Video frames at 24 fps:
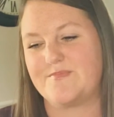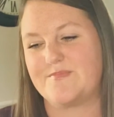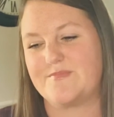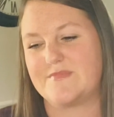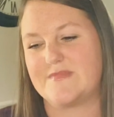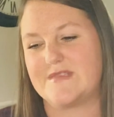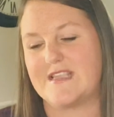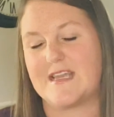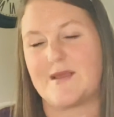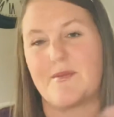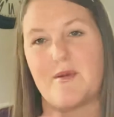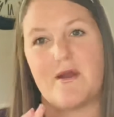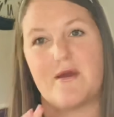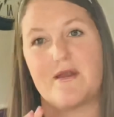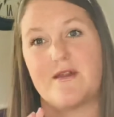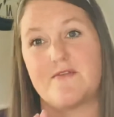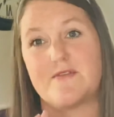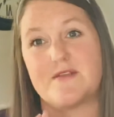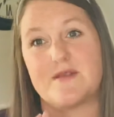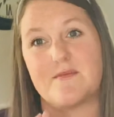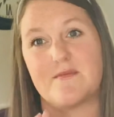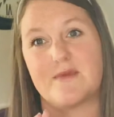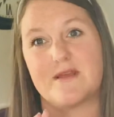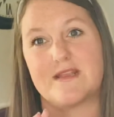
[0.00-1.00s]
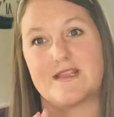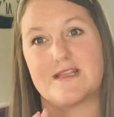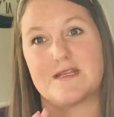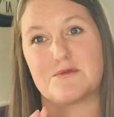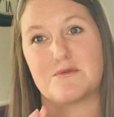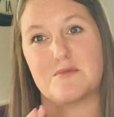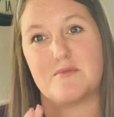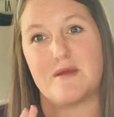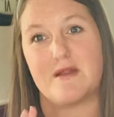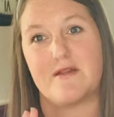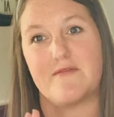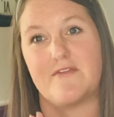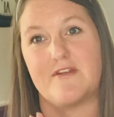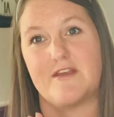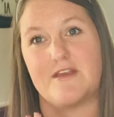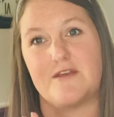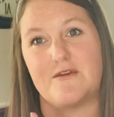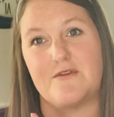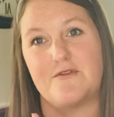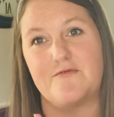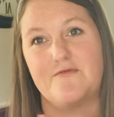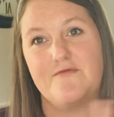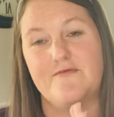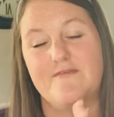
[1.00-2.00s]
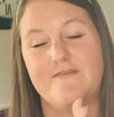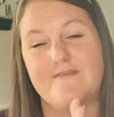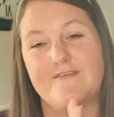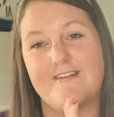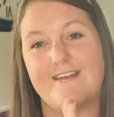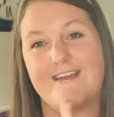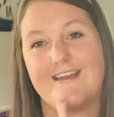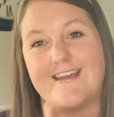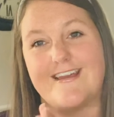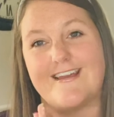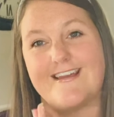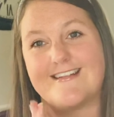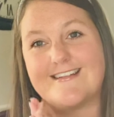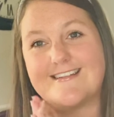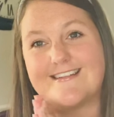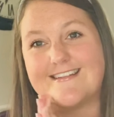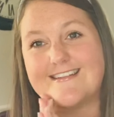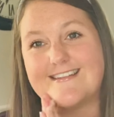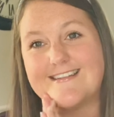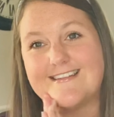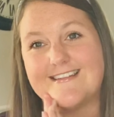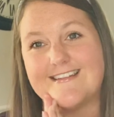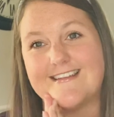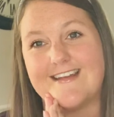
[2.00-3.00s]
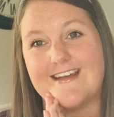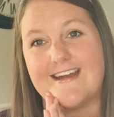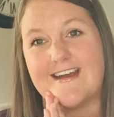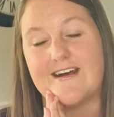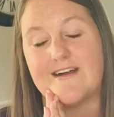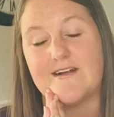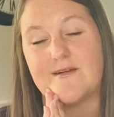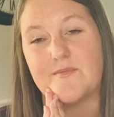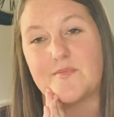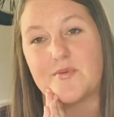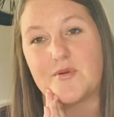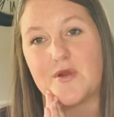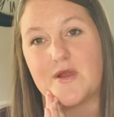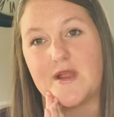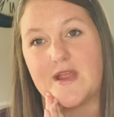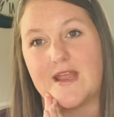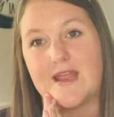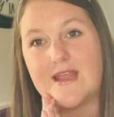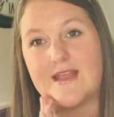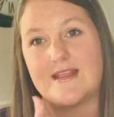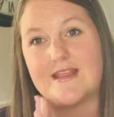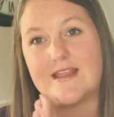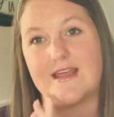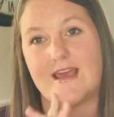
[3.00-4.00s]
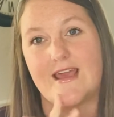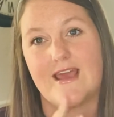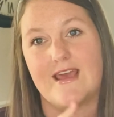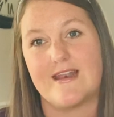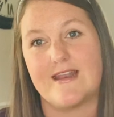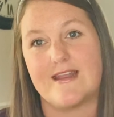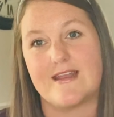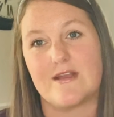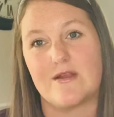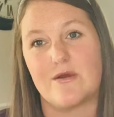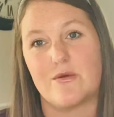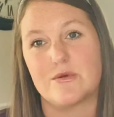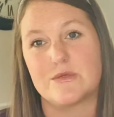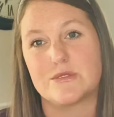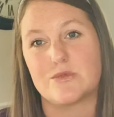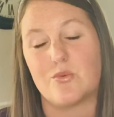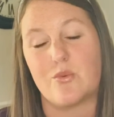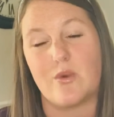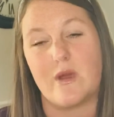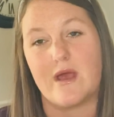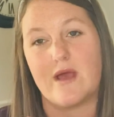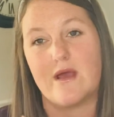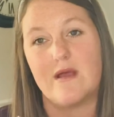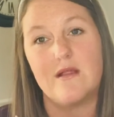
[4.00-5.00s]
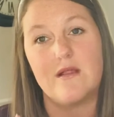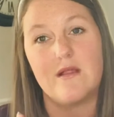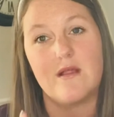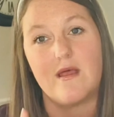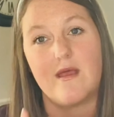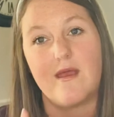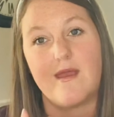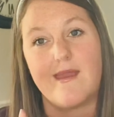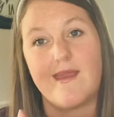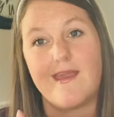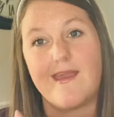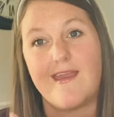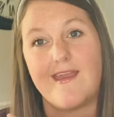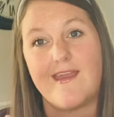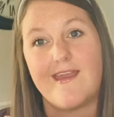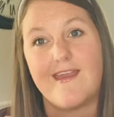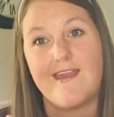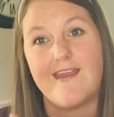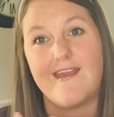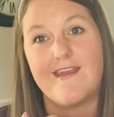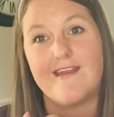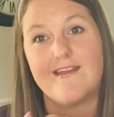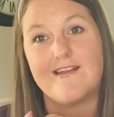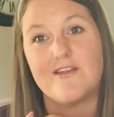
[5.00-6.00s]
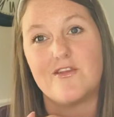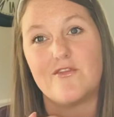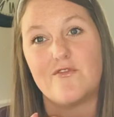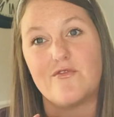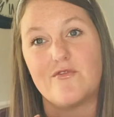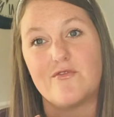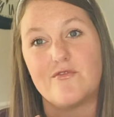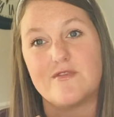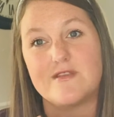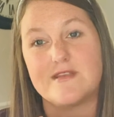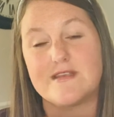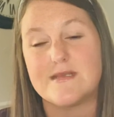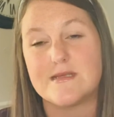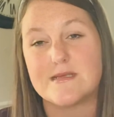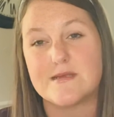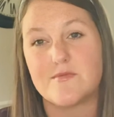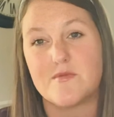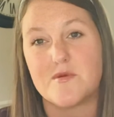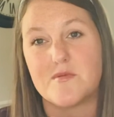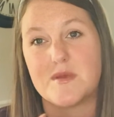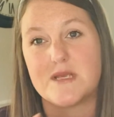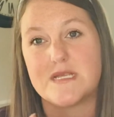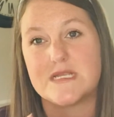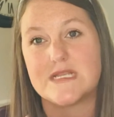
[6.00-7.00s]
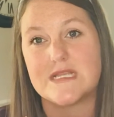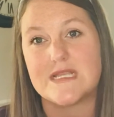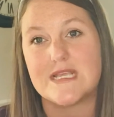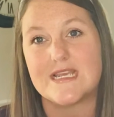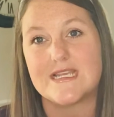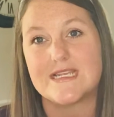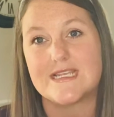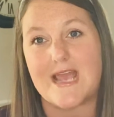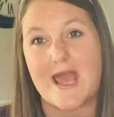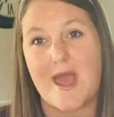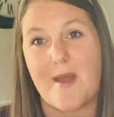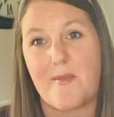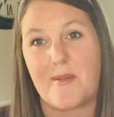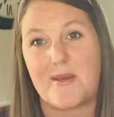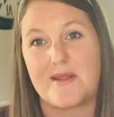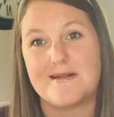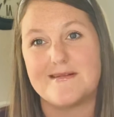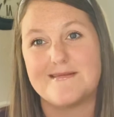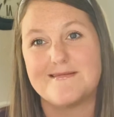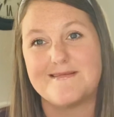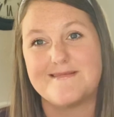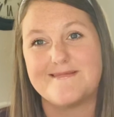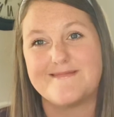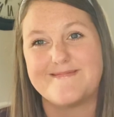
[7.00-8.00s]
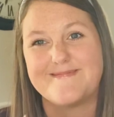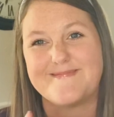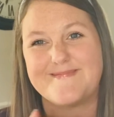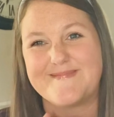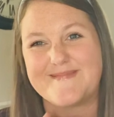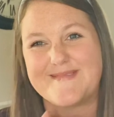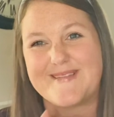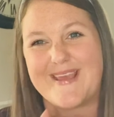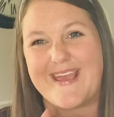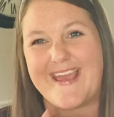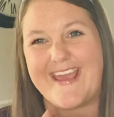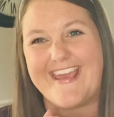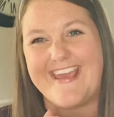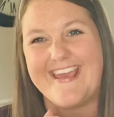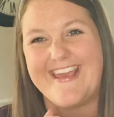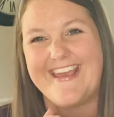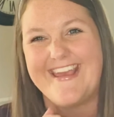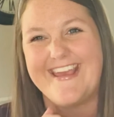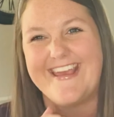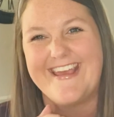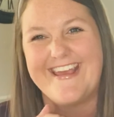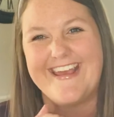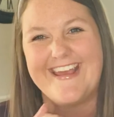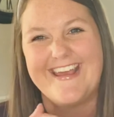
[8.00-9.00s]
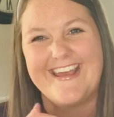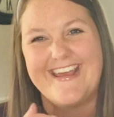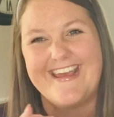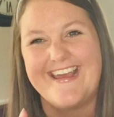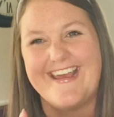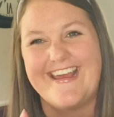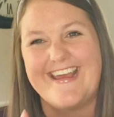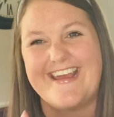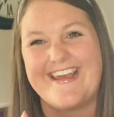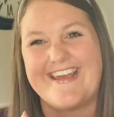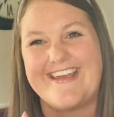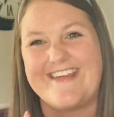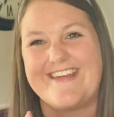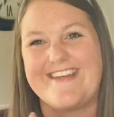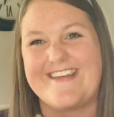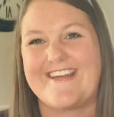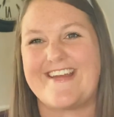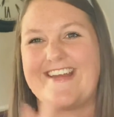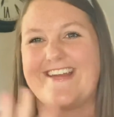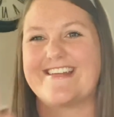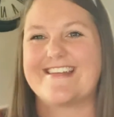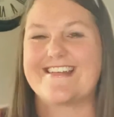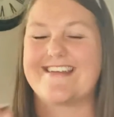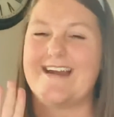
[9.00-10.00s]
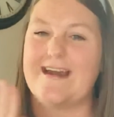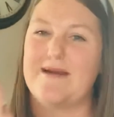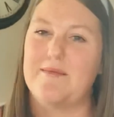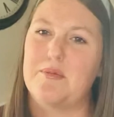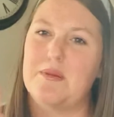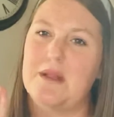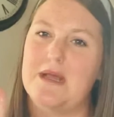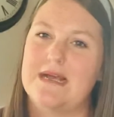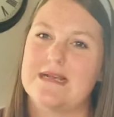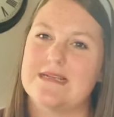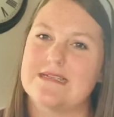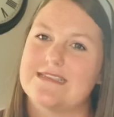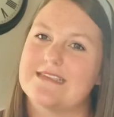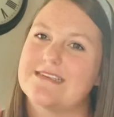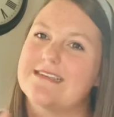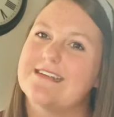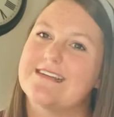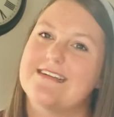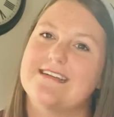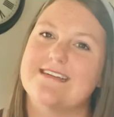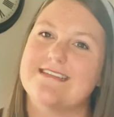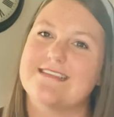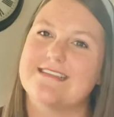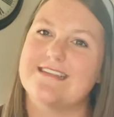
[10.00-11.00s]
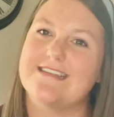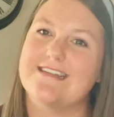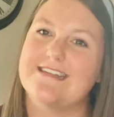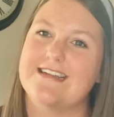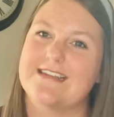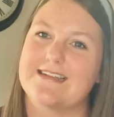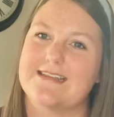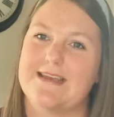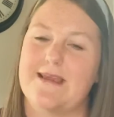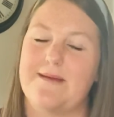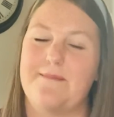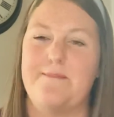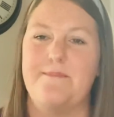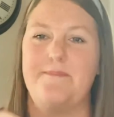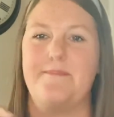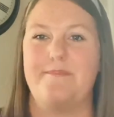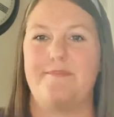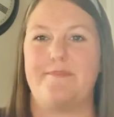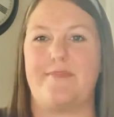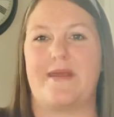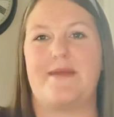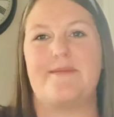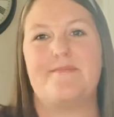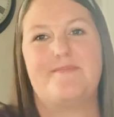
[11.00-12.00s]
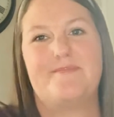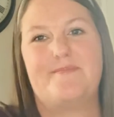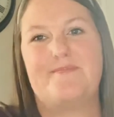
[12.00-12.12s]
think about if something like this would benefit you, and I'll pray that it goes well and you see some amazing things happen. Okay? You guys, God bless. I'll see you next time. Bye.